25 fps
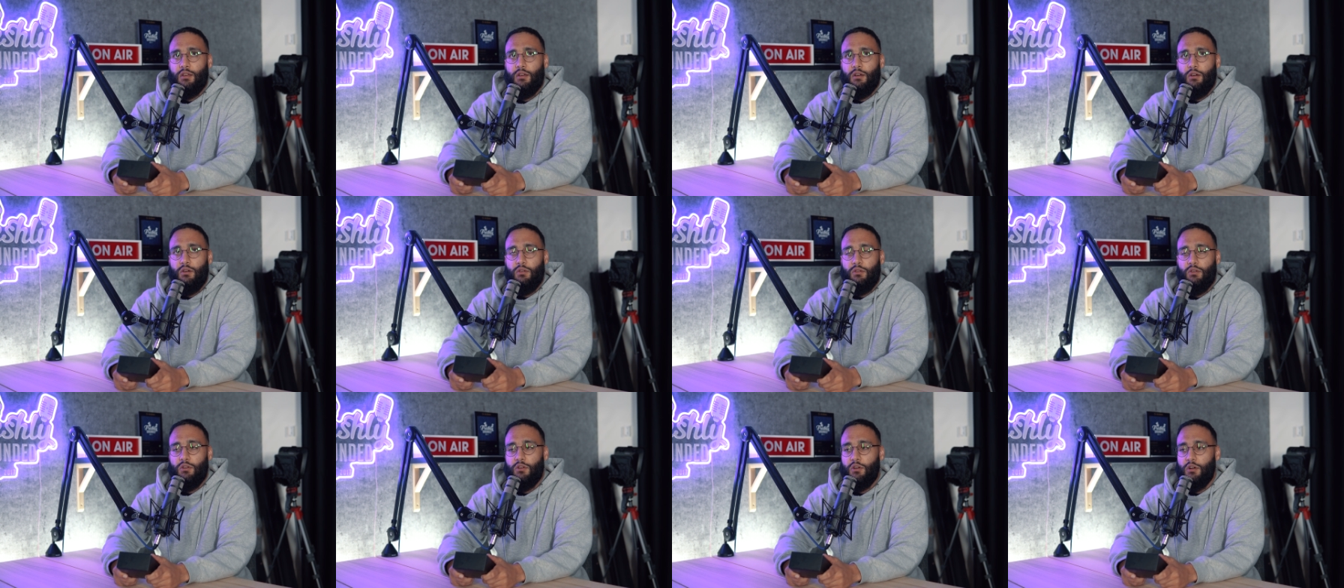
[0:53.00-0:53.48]

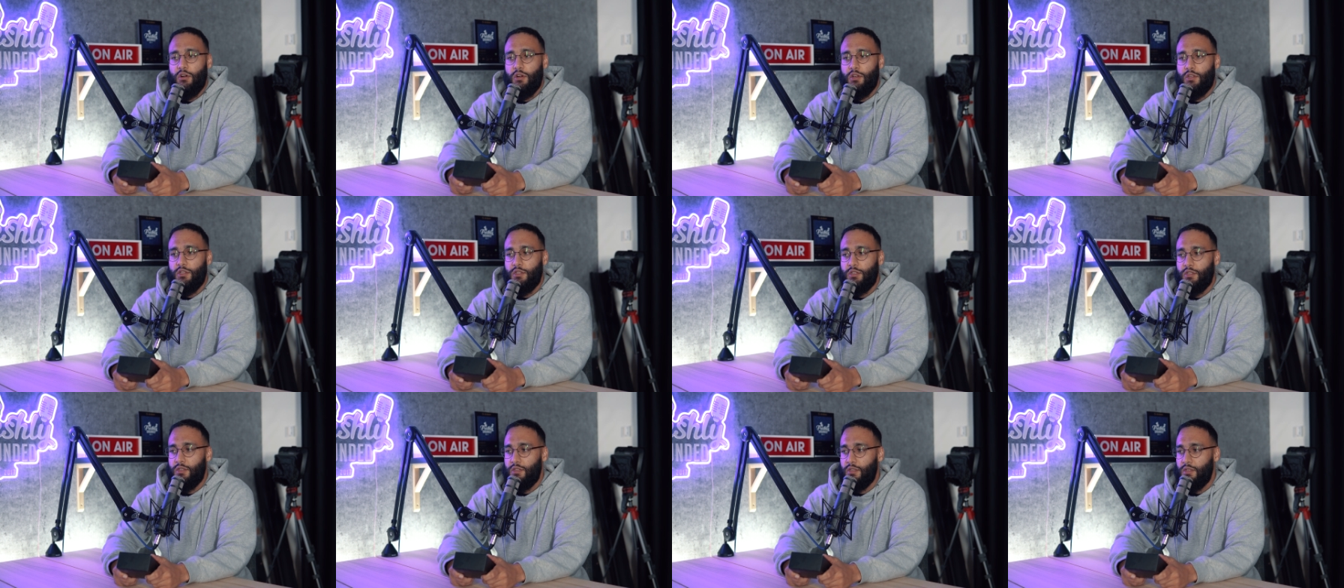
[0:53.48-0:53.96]
Oh
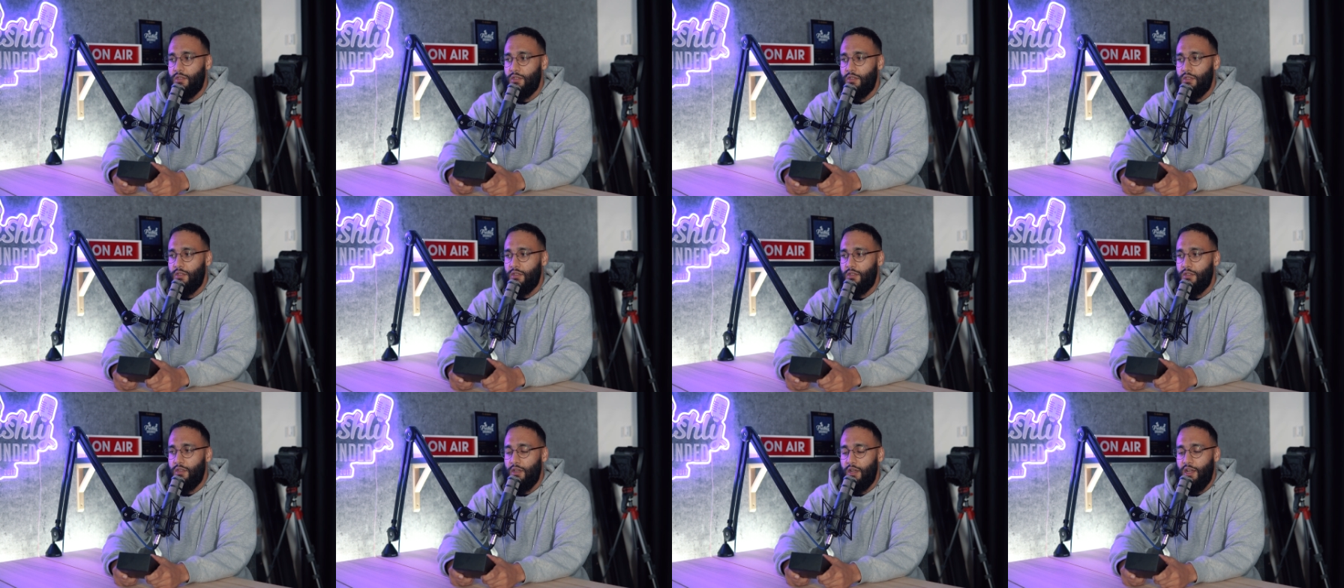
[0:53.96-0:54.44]
gosh,
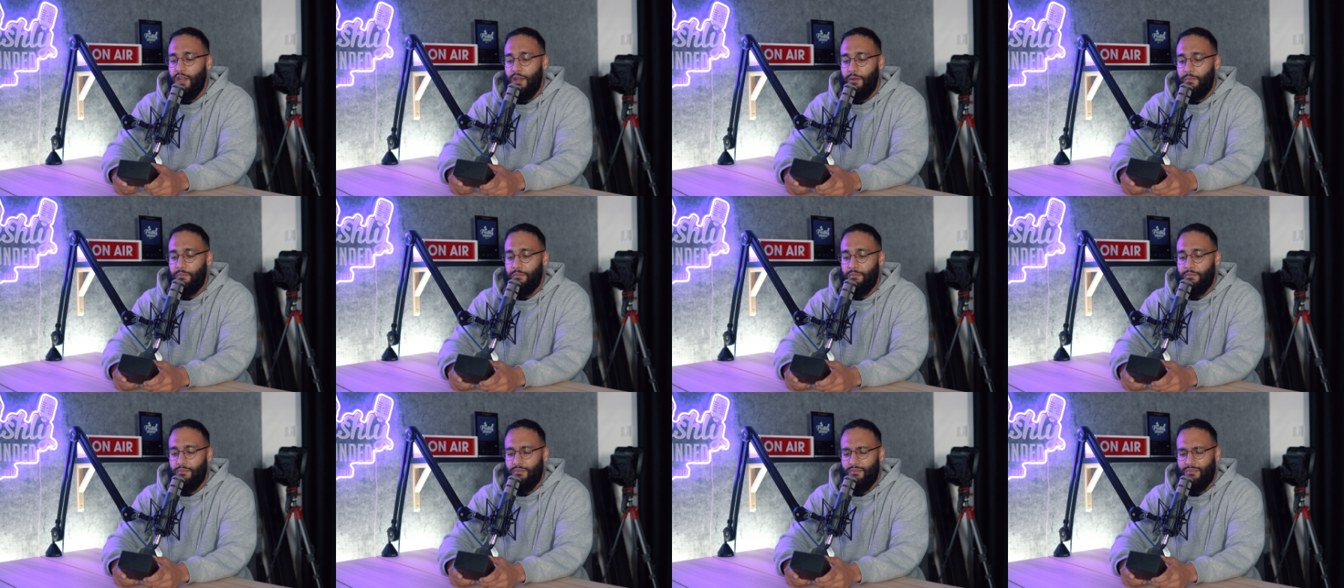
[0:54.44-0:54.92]

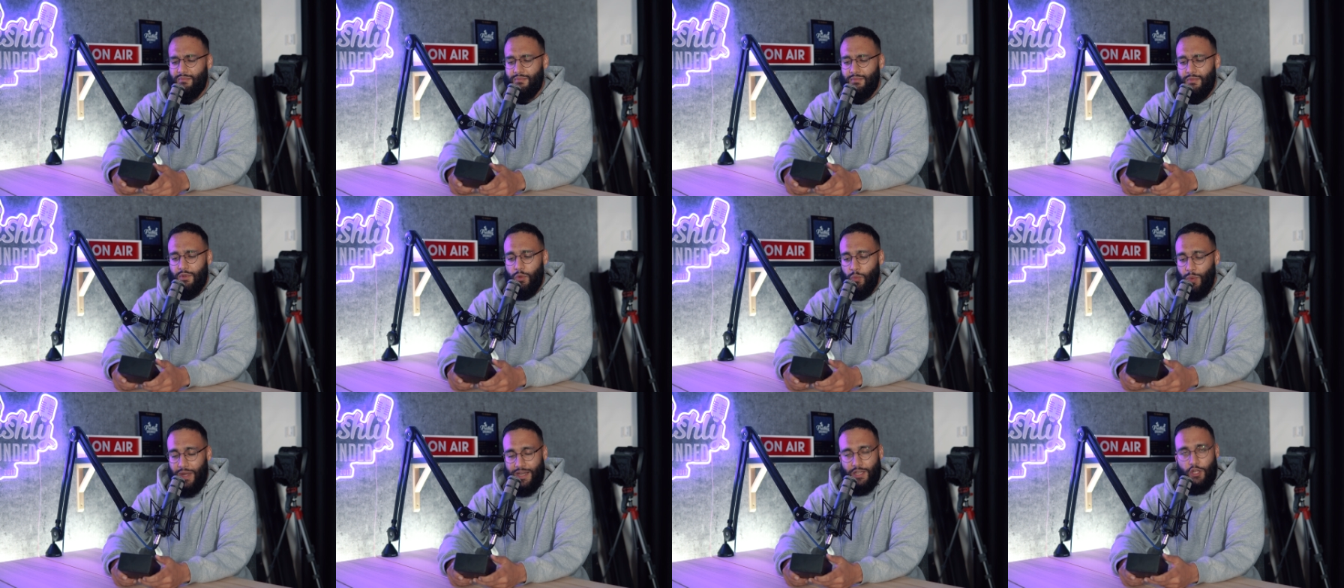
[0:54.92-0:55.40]
um,
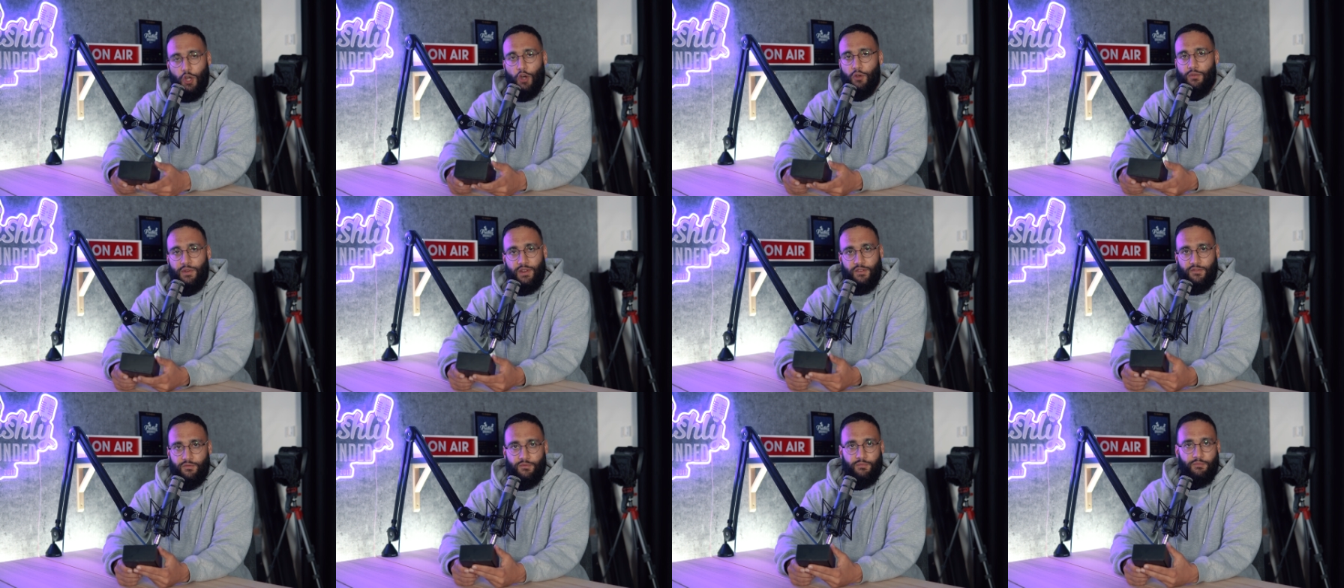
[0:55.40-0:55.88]
when
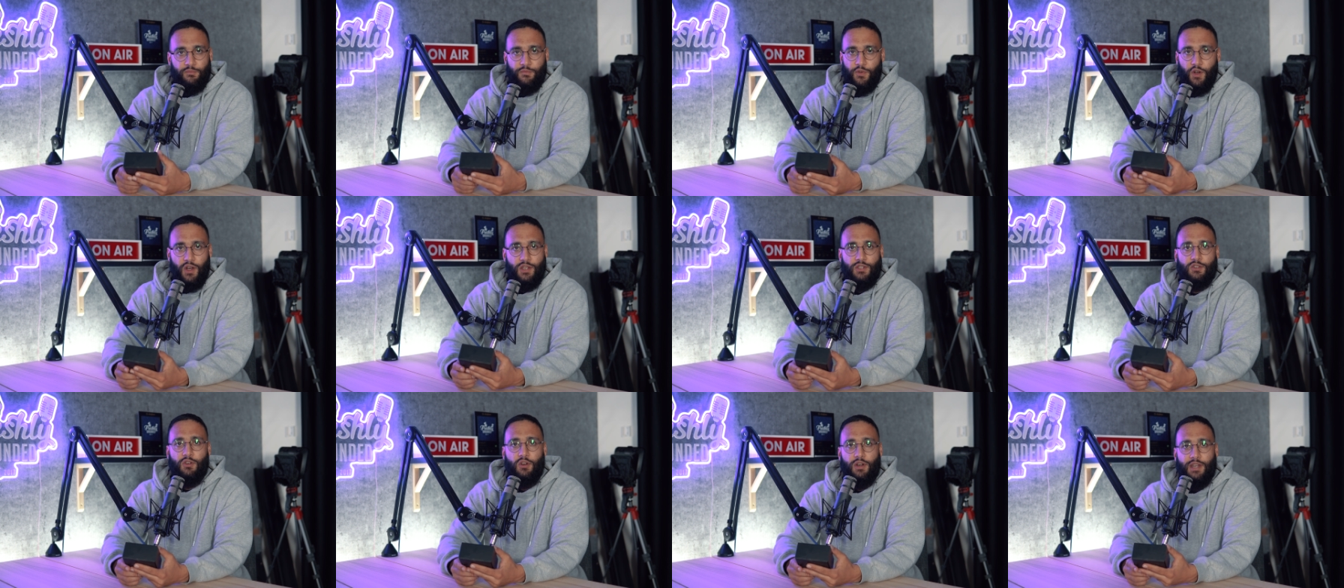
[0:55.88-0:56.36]
COVID
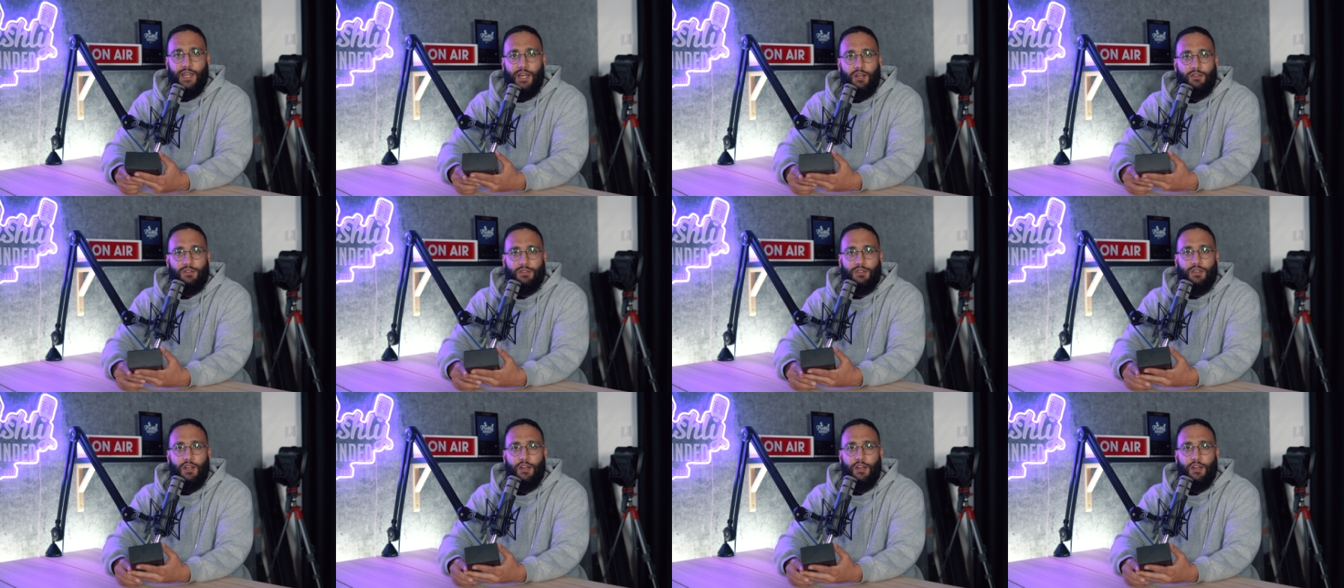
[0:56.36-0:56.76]
first got announced.